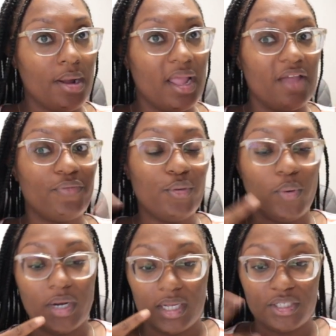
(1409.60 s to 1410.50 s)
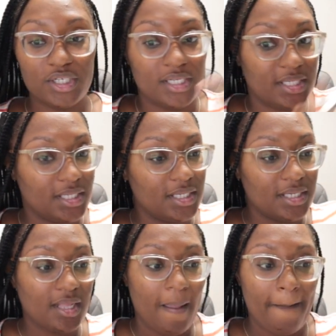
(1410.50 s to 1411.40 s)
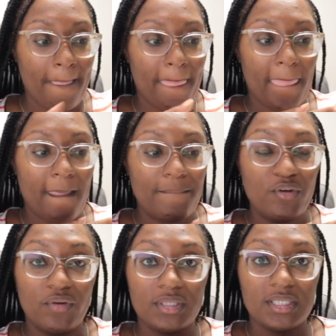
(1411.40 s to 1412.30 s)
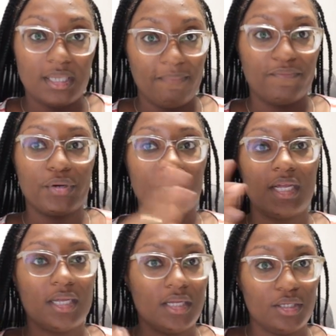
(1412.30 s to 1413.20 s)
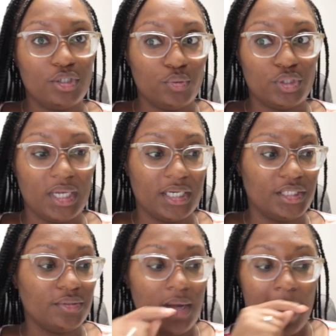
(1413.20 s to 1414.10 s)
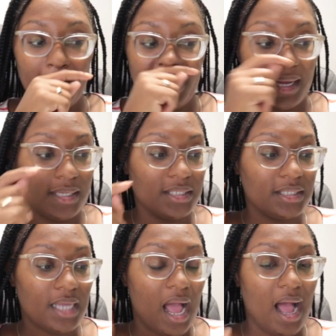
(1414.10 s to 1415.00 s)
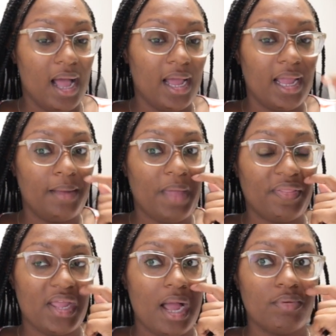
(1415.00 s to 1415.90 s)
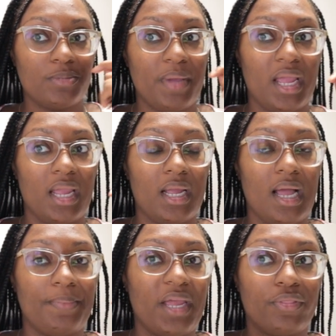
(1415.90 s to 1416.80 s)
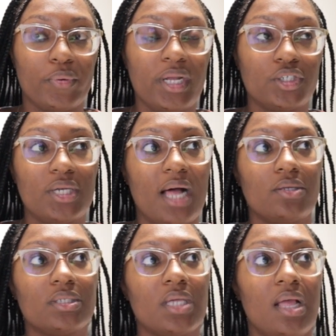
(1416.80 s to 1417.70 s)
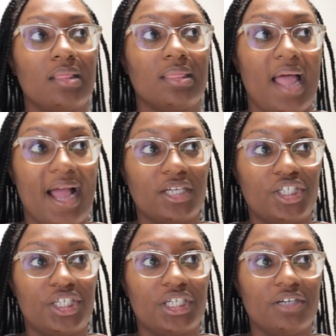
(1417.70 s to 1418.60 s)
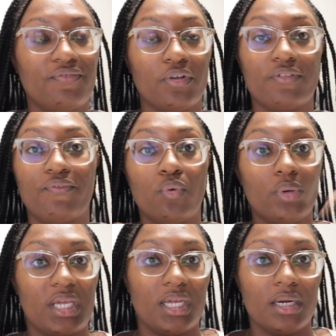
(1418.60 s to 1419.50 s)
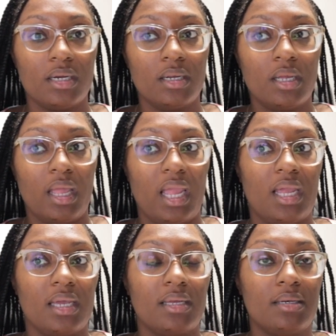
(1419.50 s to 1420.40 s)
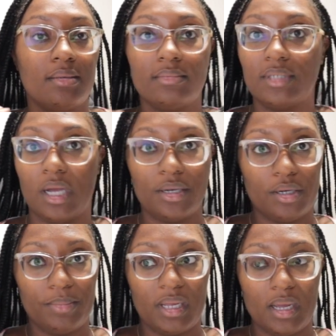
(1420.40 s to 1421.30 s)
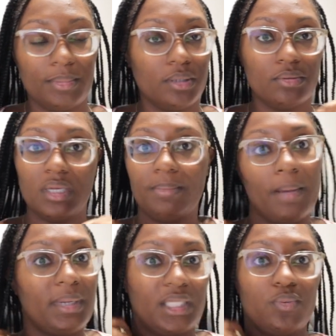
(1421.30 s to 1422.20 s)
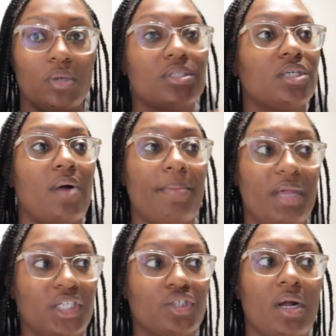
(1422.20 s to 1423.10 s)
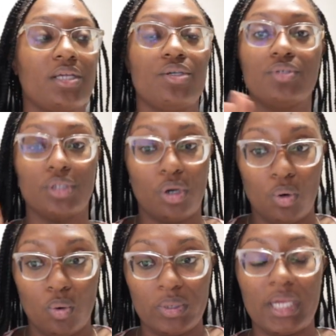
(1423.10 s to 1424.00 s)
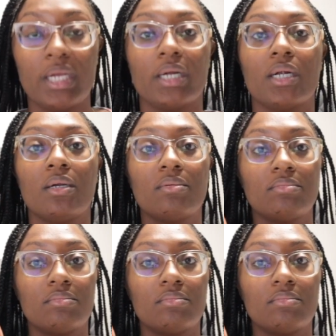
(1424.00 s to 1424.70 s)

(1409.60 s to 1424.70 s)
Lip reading: if you wanna just move on to something free, do what you gotta do. Because I think I paid $300 last year for the full year, and y'all know me, I'm gonna get my money's worth. So I made sure I used the whole year,